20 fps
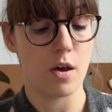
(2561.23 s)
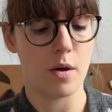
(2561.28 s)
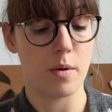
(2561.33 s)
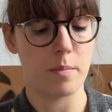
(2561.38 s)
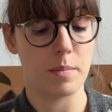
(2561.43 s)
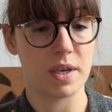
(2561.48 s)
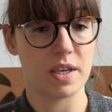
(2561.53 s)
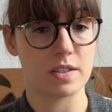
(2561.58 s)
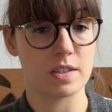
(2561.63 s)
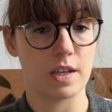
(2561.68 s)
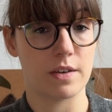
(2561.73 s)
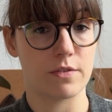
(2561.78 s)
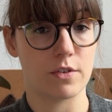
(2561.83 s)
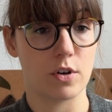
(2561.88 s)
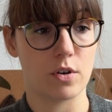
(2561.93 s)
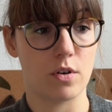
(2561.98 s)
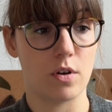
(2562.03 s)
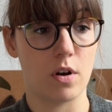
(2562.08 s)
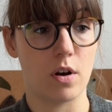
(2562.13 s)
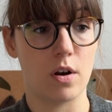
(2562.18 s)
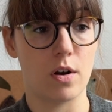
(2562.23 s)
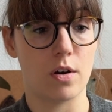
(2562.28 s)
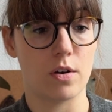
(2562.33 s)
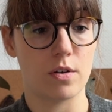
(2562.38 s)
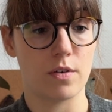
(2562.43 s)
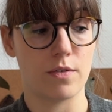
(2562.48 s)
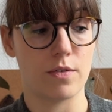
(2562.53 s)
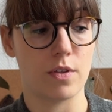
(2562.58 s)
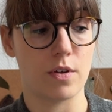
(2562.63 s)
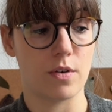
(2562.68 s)
because I've got a lot
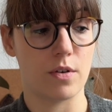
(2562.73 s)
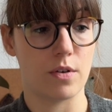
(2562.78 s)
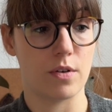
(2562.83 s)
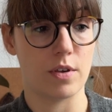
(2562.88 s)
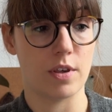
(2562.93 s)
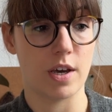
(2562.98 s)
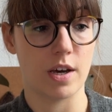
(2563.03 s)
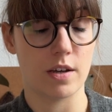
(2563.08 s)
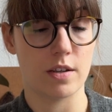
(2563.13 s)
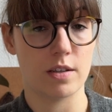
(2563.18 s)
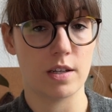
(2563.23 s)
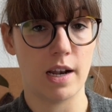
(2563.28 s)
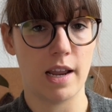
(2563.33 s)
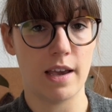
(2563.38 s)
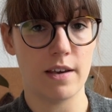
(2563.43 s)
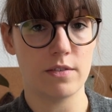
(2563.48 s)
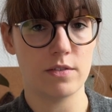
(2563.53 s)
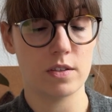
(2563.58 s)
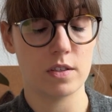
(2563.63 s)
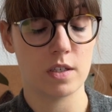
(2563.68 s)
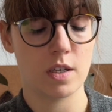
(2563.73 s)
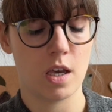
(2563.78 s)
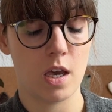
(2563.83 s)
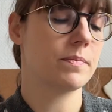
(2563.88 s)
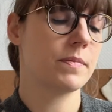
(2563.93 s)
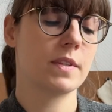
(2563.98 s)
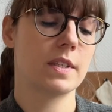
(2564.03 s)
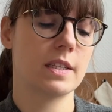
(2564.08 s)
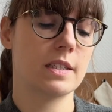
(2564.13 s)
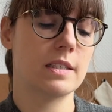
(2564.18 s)
of the yarn left.
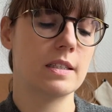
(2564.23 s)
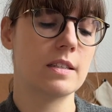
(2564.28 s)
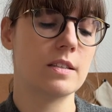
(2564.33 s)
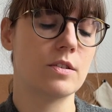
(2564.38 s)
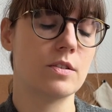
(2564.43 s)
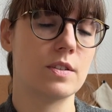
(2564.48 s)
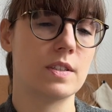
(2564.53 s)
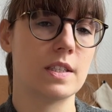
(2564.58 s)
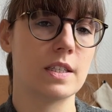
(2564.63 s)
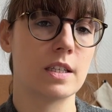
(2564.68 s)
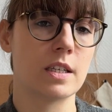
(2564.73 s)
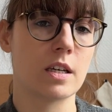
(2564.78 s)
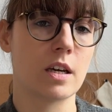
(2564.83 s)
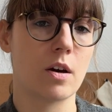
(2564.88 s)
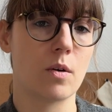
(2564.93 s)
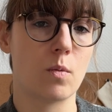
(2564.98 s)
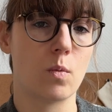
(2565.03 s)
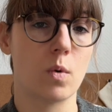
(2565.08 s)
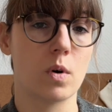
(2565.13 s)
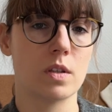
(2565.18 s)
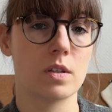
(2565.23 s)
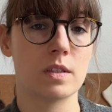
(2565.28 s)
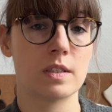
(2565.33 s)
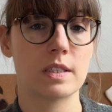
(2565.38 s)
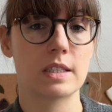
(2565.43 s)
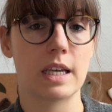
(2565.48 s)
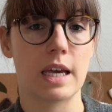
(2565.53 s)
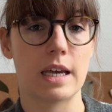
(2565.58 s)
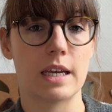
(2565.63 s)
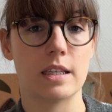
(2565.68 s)
This is using 1
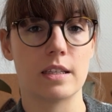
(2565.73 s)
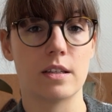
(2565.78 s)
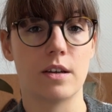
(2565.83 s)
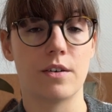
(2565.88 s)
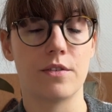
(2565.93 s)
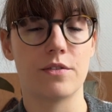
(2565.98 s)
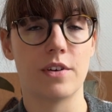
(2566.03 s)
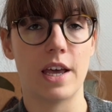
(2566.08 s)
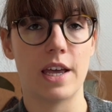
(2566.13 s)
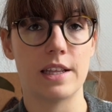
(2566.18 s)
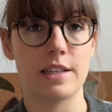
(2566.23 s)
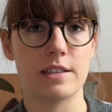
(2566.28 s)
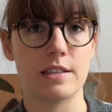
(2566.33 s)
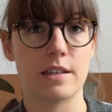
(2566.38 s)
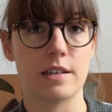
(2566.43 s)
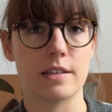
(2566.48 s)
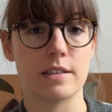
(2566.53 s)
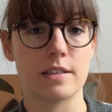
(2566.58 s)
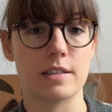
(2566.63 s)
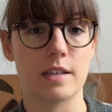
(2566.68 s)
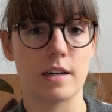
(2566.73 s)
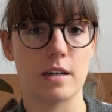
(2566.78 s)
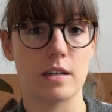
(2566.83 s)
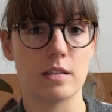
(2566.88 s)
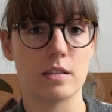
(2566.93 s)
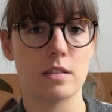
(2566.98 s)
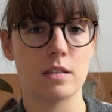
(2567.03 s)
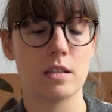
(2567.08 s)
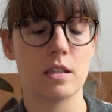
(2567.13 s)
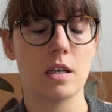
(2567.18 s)
skein of hand-dyed
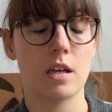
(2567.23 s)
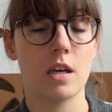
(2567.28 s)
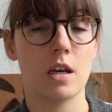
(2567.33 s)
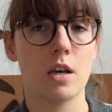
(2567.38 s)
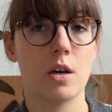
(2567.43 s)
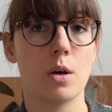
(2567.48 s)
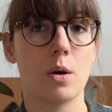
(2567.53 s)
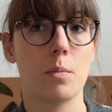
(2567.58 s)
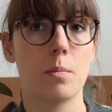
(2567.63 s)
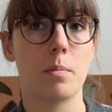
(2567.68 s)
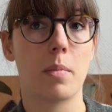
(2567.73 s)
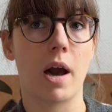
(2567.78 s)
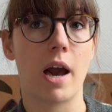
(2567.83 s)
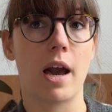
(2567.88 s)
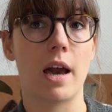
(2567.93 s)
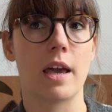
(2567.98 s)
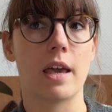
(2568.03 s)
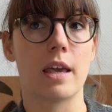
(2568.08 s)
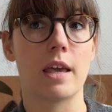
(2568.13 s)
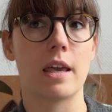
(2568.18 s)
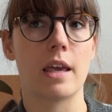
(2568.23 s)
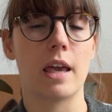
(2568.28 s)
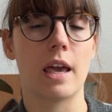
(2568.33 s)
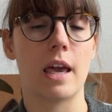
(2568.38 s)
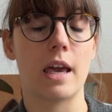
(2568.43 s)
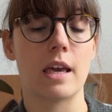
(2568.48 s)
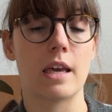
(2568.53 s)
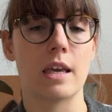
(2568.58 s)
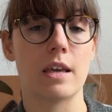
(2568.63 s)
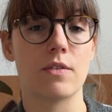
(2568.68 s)
yarn by
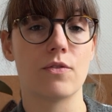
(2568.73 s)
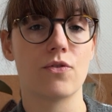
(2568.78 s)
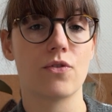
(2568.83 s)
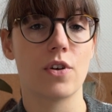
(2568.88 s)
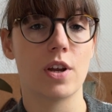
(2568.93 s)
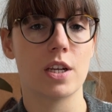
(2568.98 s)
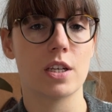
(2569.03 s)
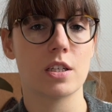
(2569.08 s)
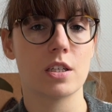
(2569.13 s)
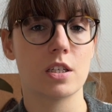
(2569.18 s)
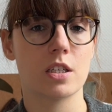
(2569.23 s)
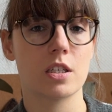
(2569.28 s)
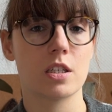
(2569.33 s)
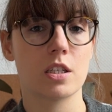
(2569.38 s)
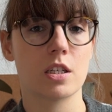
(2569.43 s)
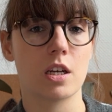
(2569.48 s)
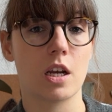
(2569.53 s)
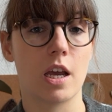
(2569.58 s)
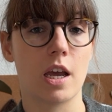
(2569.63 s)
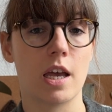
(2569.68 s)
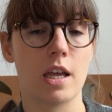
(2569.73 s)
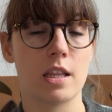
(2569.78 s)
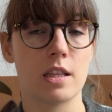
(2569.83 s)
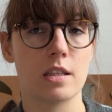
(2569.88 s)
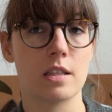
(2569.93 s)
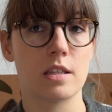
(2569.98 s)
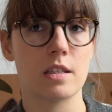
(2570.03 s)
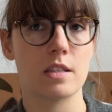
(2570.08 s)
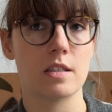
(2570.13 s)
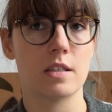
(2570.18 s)
a French
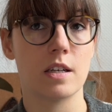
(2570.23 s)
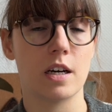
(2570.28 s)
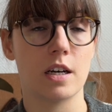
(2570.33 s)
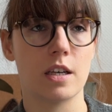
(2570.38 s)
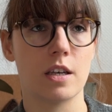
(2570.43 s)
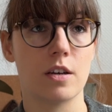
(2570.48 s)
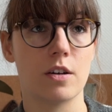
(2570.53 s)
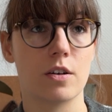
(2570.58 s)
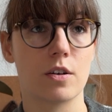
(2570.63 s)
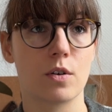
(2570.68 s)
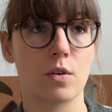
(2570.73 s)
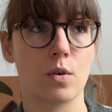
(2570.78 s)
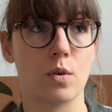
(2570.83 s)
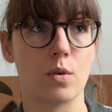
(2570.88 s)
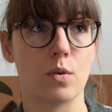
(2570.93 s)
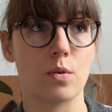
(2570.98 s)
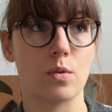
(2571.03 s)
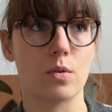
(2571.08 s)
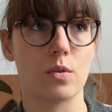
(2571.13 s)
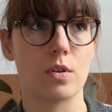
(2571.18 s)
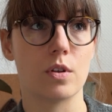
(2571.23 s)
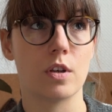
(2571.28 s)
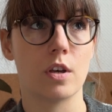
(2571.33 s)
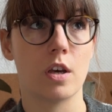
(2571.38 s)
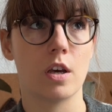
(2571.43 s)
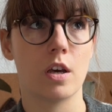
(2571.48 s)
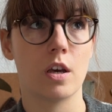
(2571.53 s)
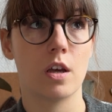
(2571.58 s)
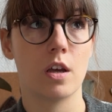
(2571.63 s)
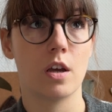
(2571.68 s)
hand dyer called
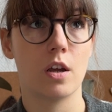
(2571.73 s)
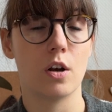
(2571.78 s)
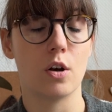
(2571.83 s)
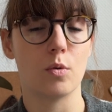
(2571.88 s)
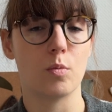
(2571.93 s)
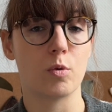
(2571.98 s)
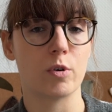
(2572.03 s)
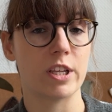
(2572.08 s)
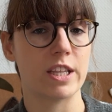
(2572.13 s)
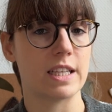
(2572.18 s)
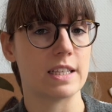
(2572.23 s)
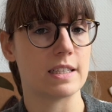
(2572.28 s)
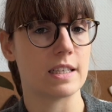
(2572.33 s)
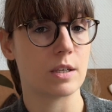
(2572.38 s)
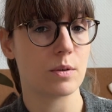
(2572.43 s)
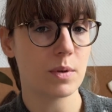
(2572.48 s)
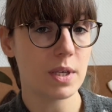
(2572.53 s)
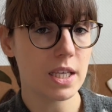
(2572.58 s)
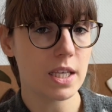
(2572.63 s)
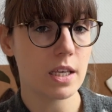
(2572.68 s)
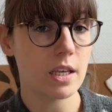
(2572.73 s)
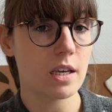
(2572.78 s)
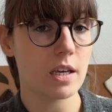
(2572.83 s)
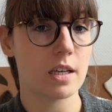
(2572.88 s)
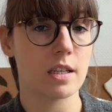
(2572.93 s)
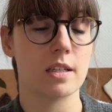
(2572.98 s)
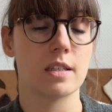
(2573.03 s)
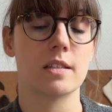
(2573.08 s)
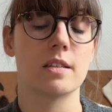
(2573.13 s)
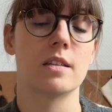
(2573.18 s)
Le Bruit des Aiguilles.
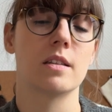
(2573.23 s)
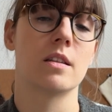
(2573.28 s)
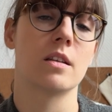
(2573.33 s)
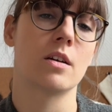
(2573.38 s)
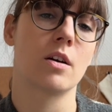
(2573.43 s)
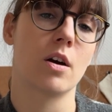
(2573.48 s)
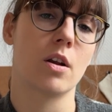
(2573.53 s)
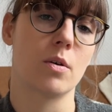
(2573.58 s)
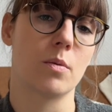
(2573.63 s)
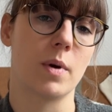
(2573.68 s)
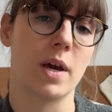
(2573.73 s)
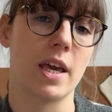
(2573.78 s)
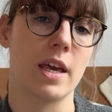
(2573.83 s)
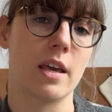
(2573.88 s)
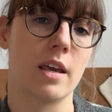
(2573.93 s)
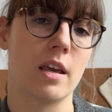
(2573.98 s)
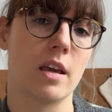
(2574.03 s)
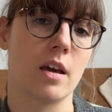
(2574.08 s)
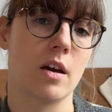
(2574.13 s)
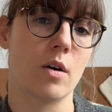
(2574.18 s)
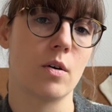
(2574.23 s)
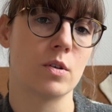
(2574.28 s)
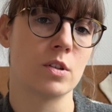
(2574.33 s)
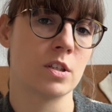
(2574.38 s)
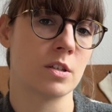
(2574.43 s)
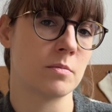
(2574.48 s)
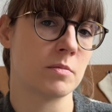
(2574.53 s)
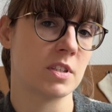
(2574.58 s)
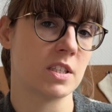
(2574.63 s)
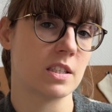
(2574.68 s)
It is in the colorway
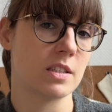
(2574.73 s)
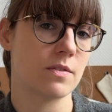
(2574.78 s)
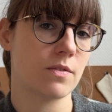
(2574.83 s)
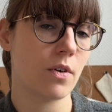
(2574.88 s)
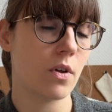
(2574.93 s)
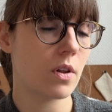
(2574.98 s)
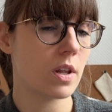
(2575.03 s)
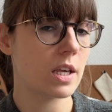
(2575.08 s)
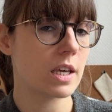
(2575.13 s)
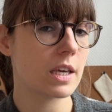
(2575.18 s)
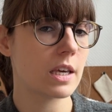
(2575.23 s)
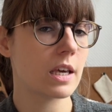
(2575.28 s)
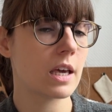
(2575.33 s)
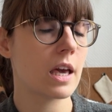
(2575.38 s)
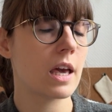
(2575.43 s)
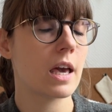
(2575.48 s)
Autumn is Falling,